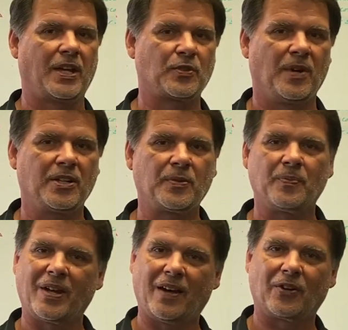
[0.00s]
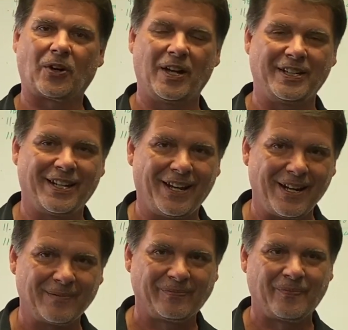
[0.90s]
Hey, thanks much. Have
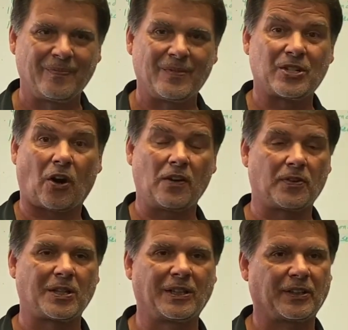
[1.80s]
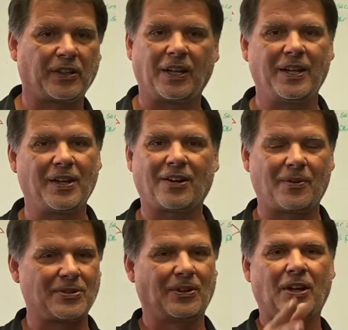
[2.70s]
a great day. Sorry for the
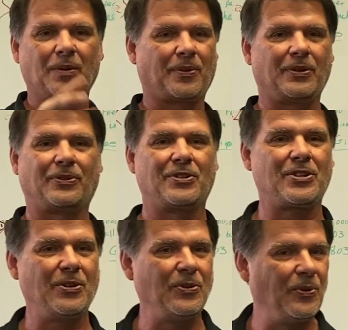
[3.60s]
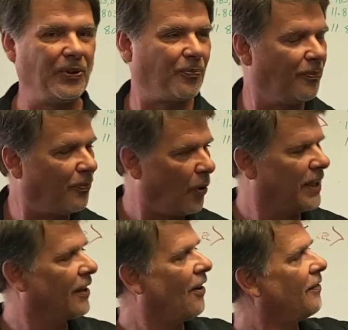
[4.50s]
little delay there. I was looking at producer Joe,
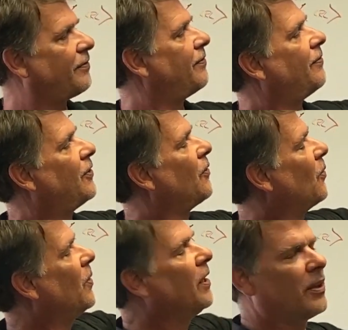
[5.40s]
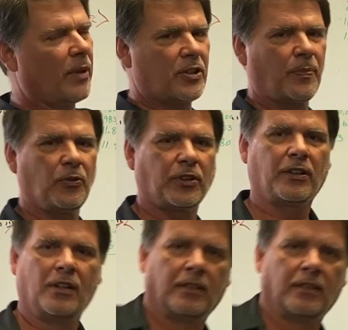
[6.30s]
who was pointing off to the wind. Am